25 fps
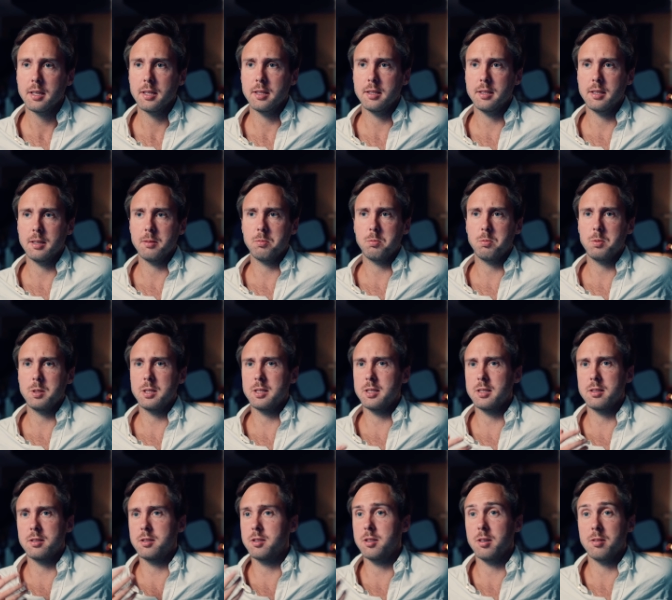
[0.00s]
then we
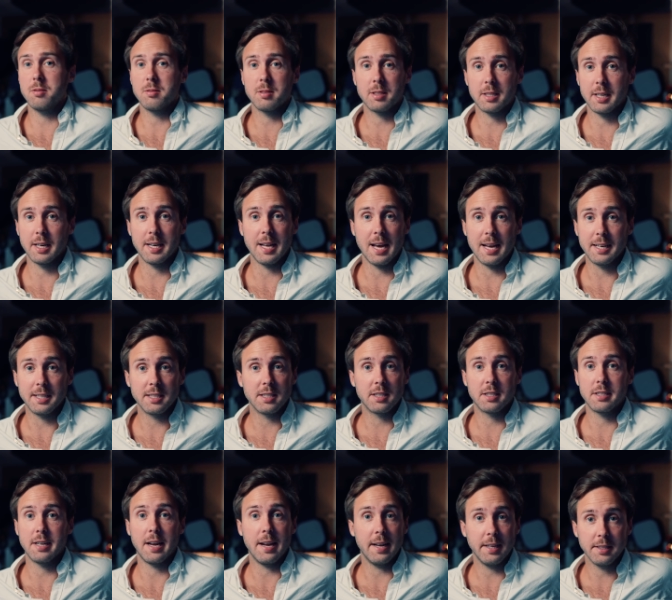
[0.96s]
don't get any
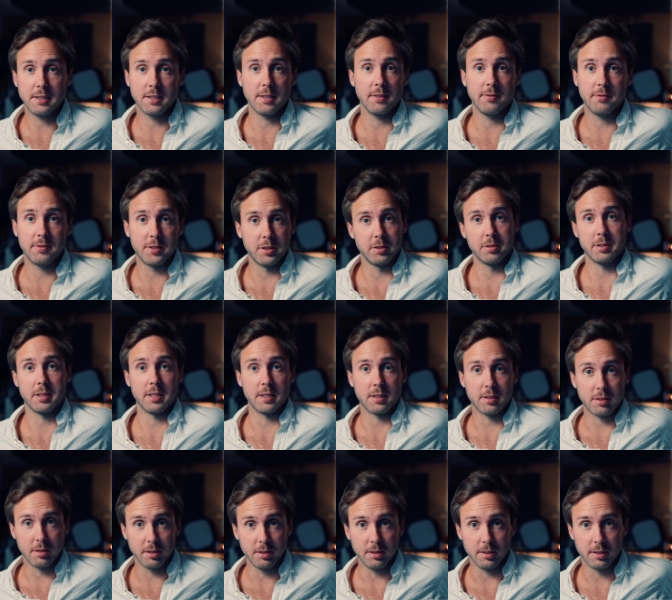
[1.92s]
chance of doing
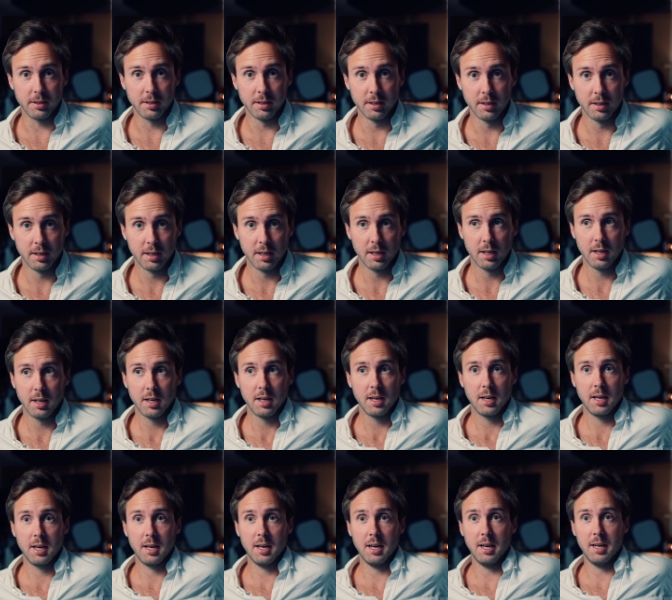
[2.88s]
it good.
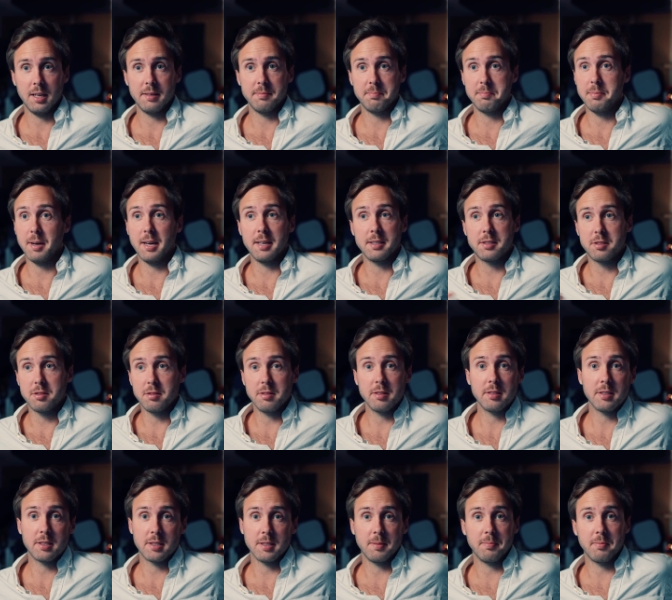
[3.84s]
And by
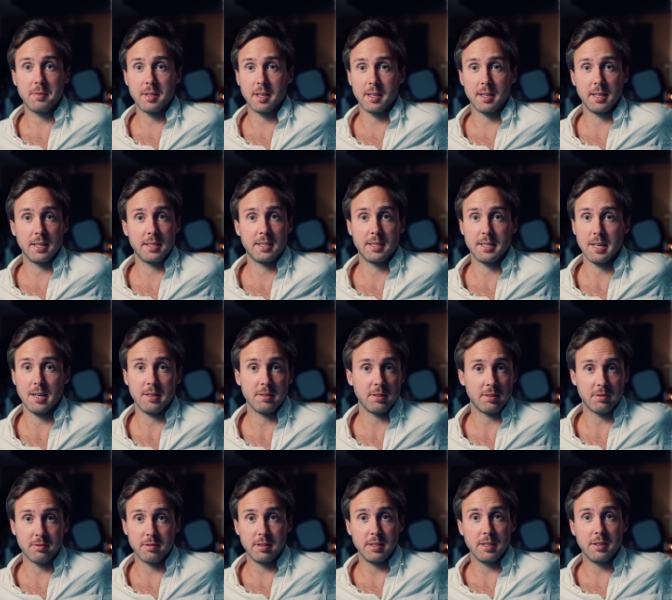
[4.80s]
doing something that
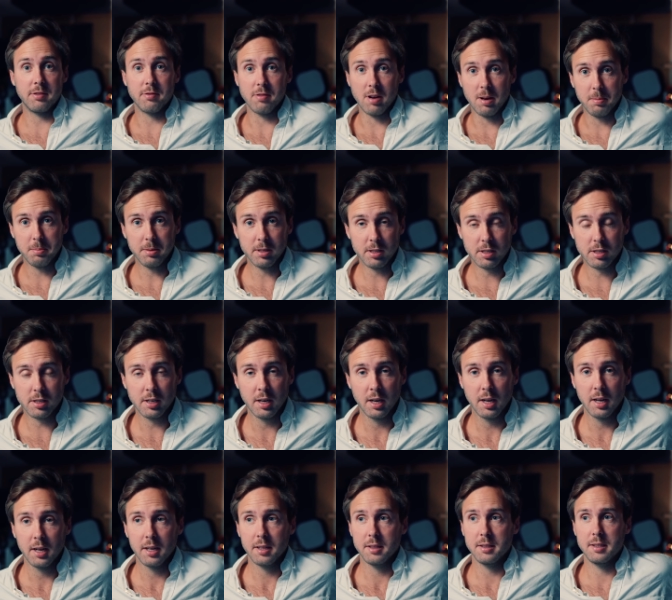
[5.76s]
sounds really rubbish,
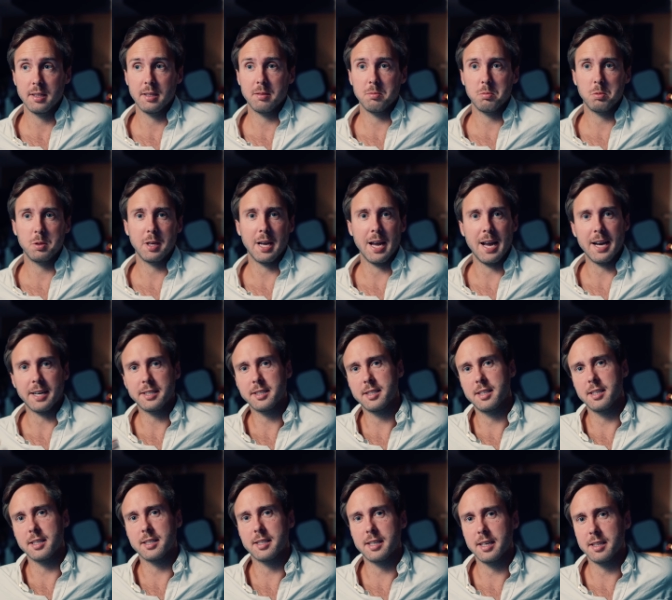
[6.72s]
then we
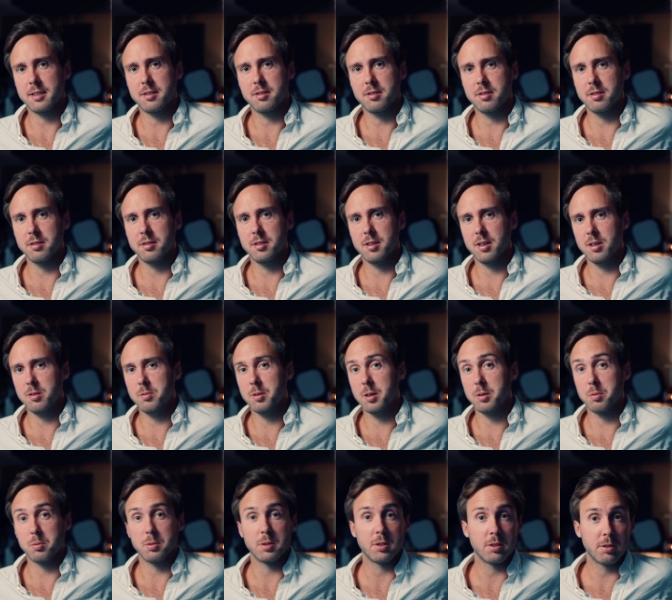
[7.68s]
actually get to know
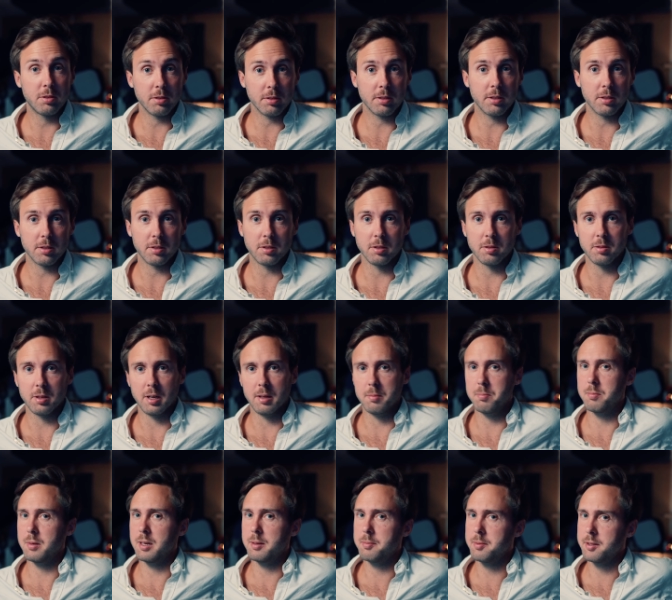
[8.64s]
what we shouldn't do,
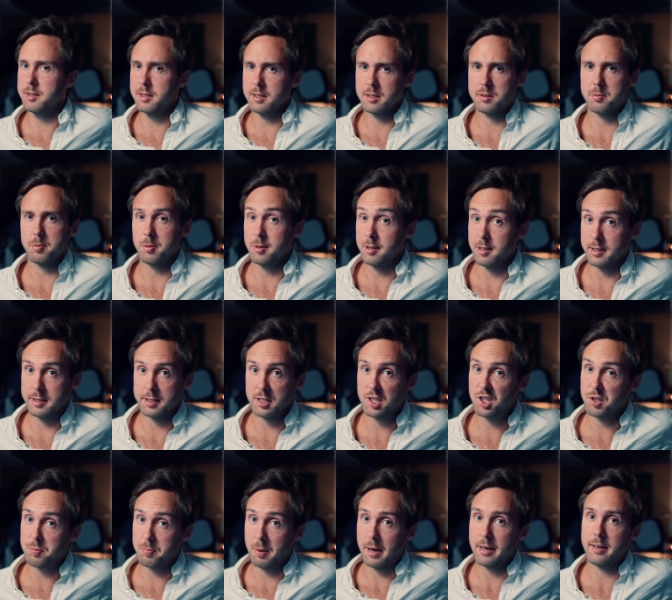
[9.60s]
and maybe this will
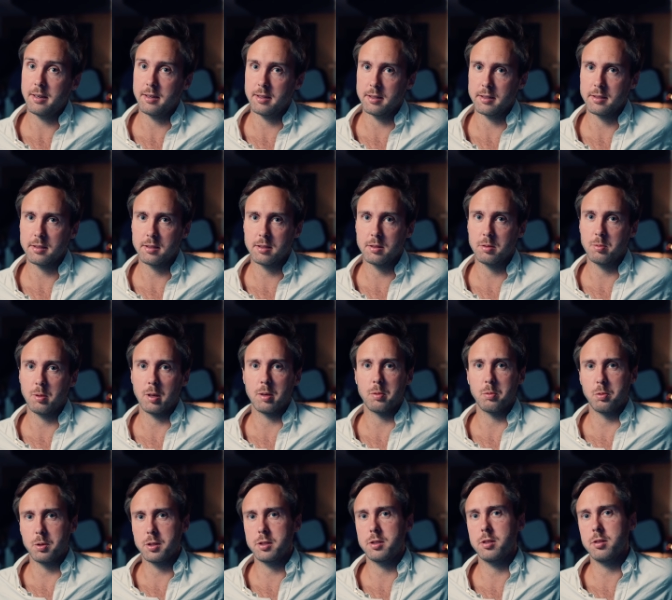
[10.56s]
inspire us to what
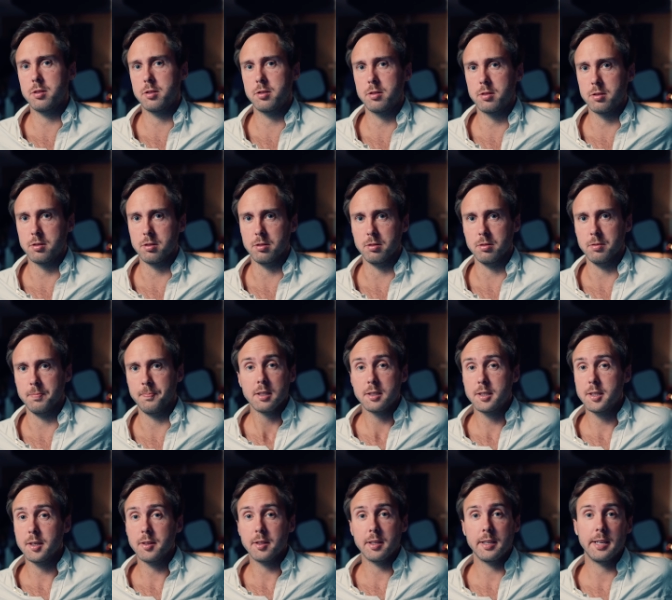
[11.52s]
we should do.
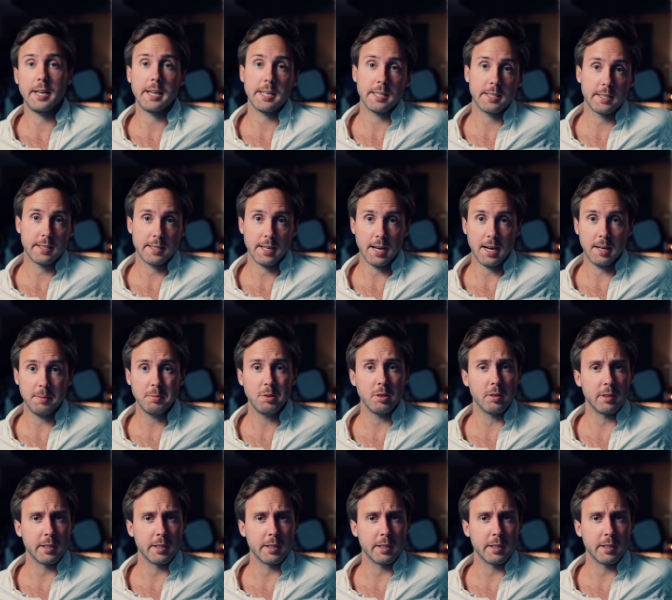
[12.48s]
So the next time you